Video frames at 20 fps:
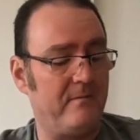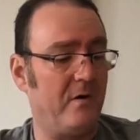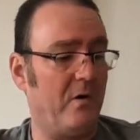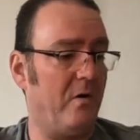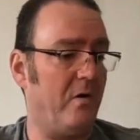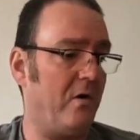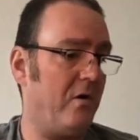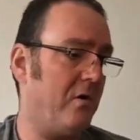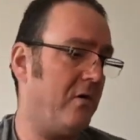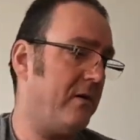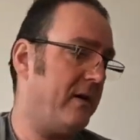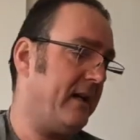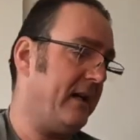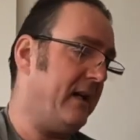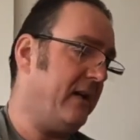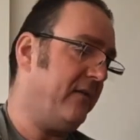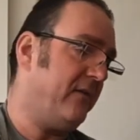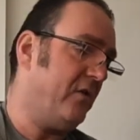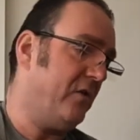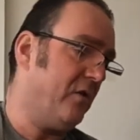Or
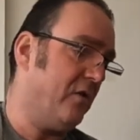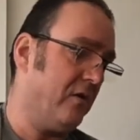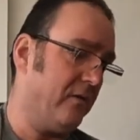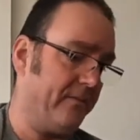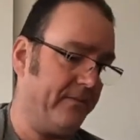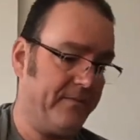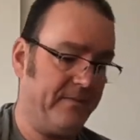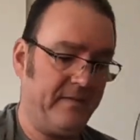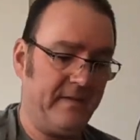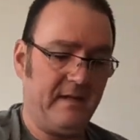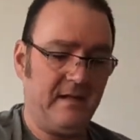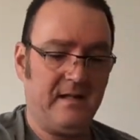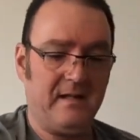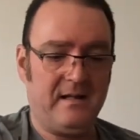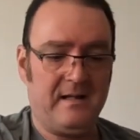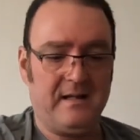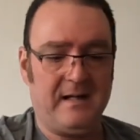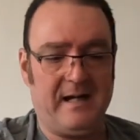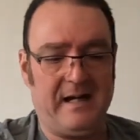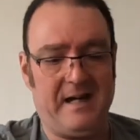if you're
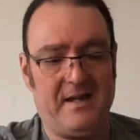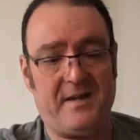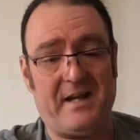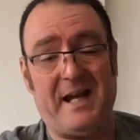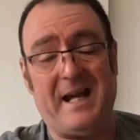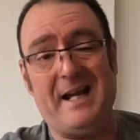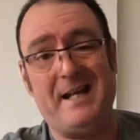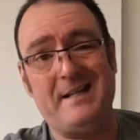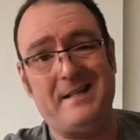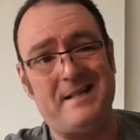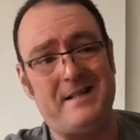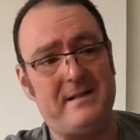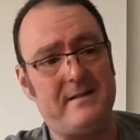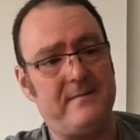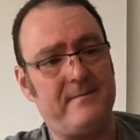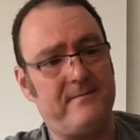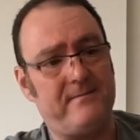other-handed,